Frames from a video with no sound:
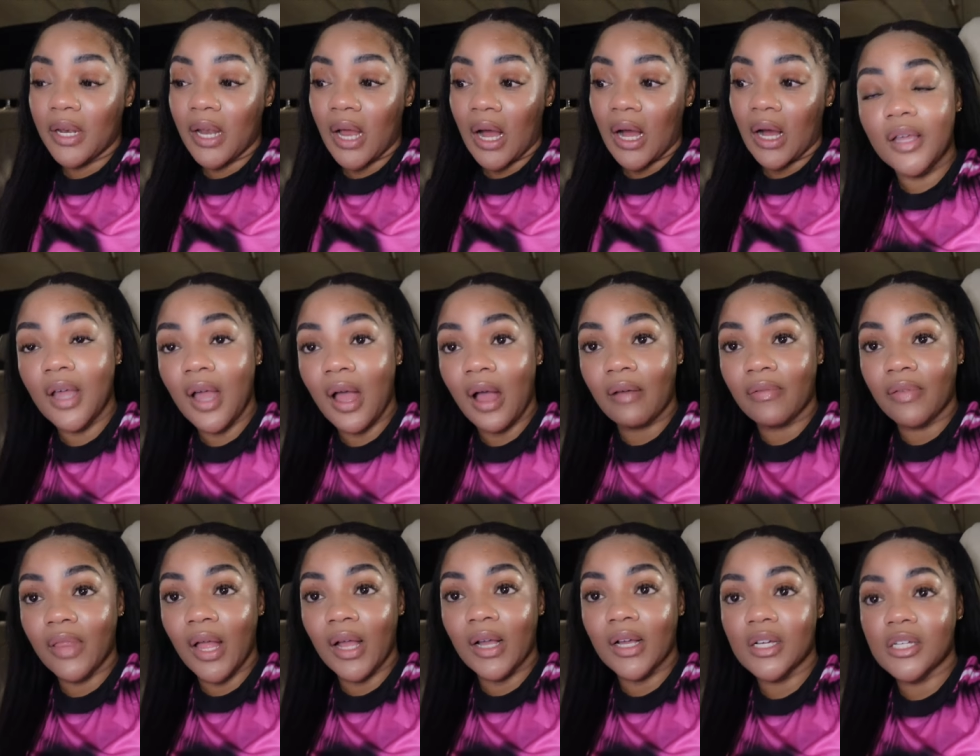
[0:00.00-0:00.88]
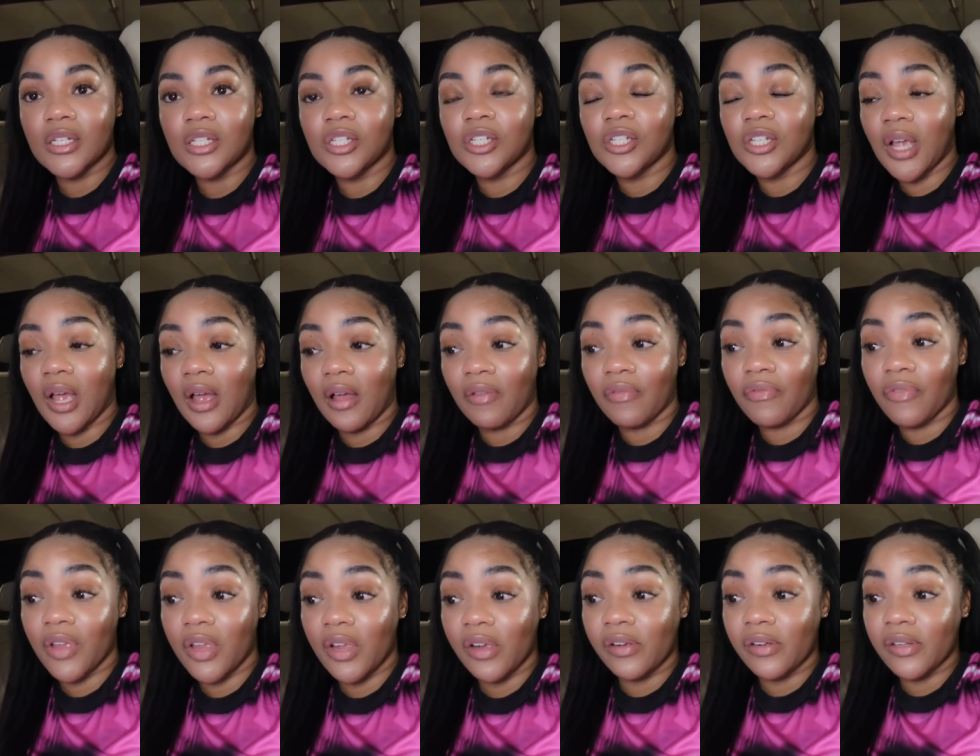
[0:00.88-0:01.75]
down. We have like a chef
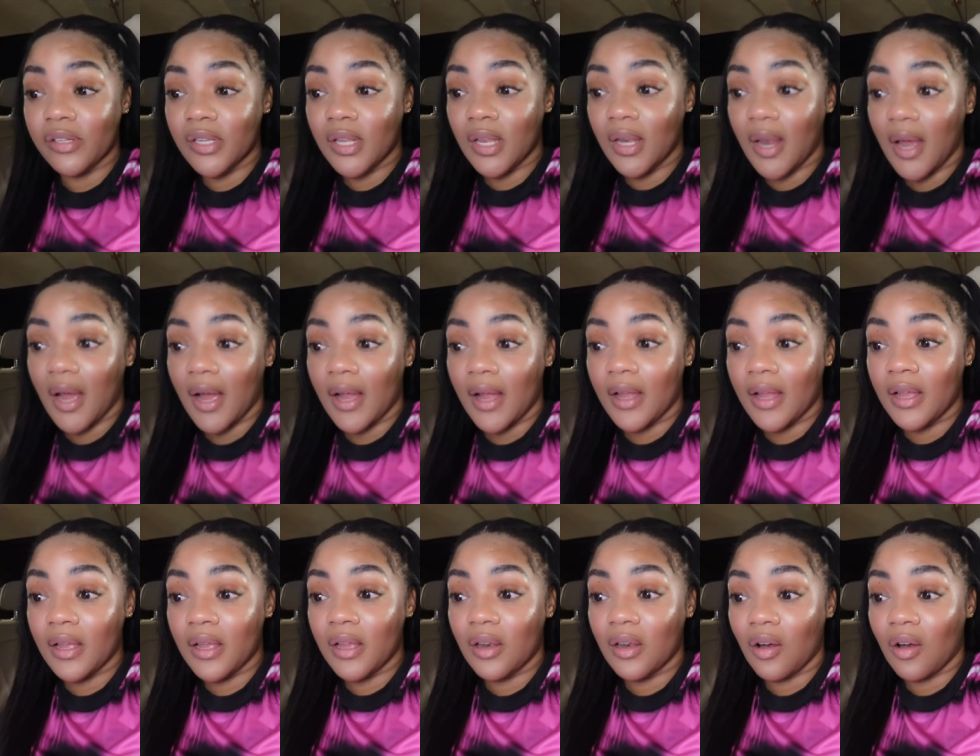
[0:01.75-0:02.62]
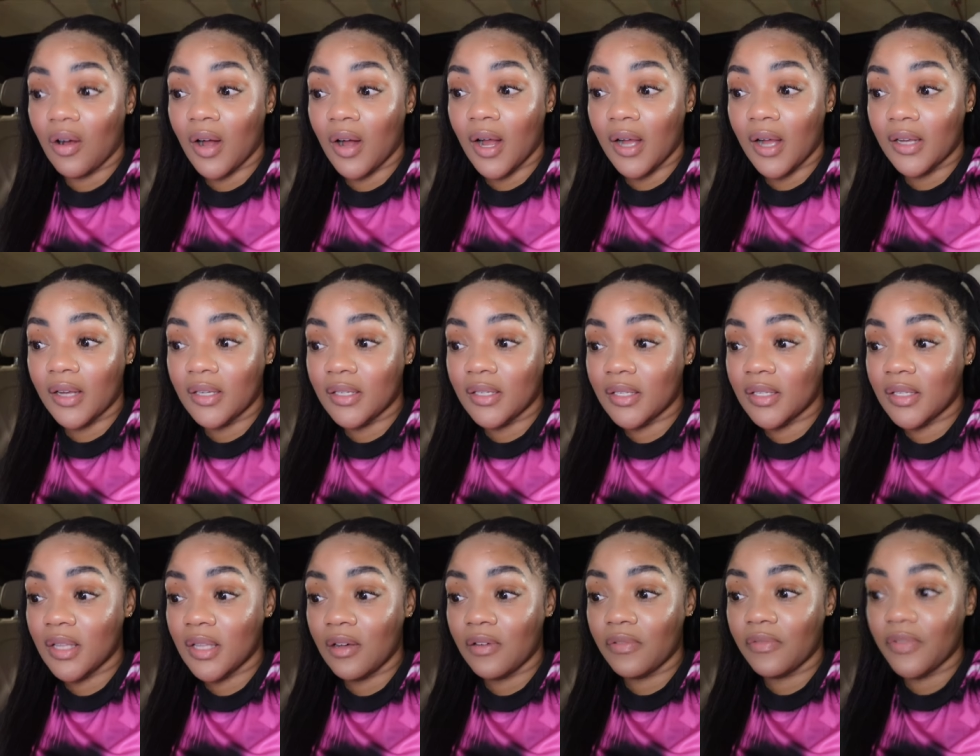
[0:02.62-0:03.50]
here tonight and all kind of
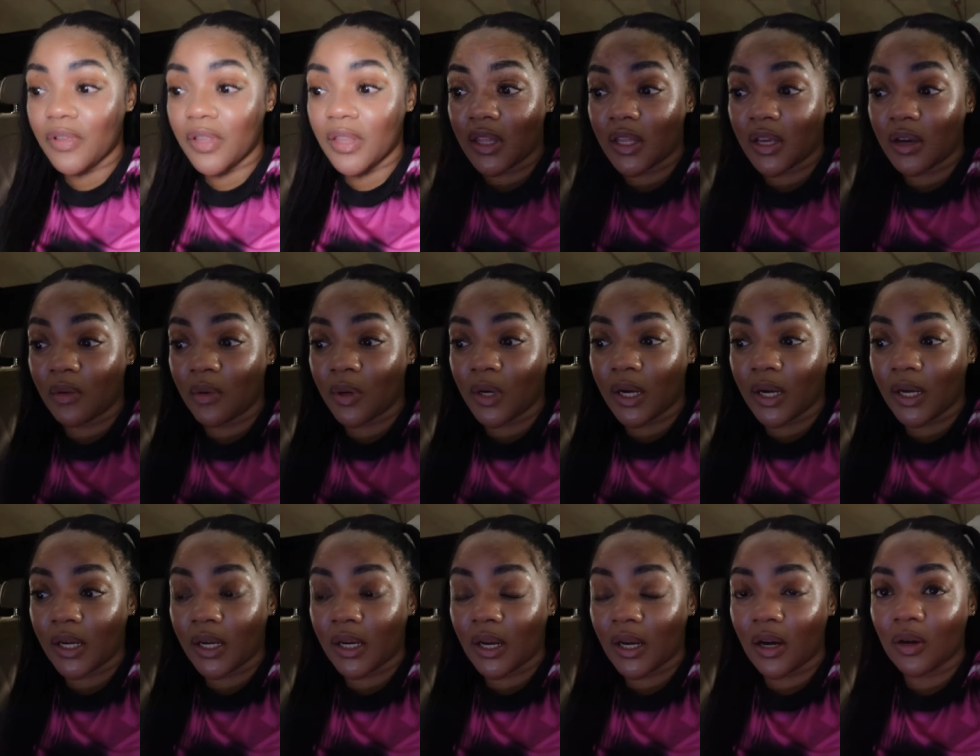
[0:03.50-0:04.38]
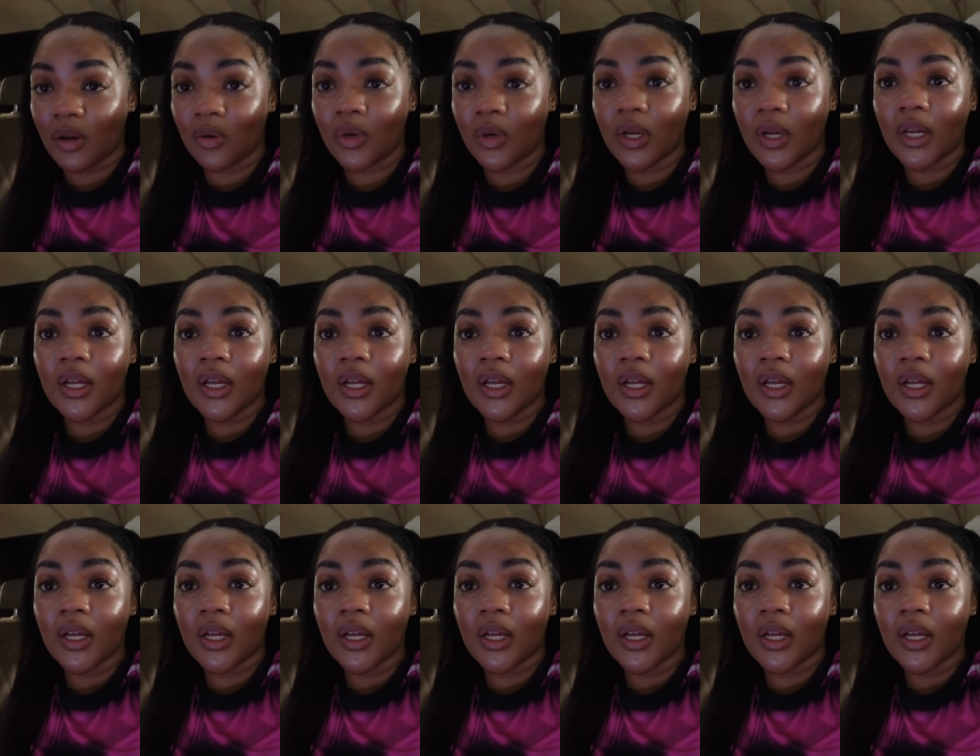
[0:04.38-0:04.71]
stuff, and then we're hanging out.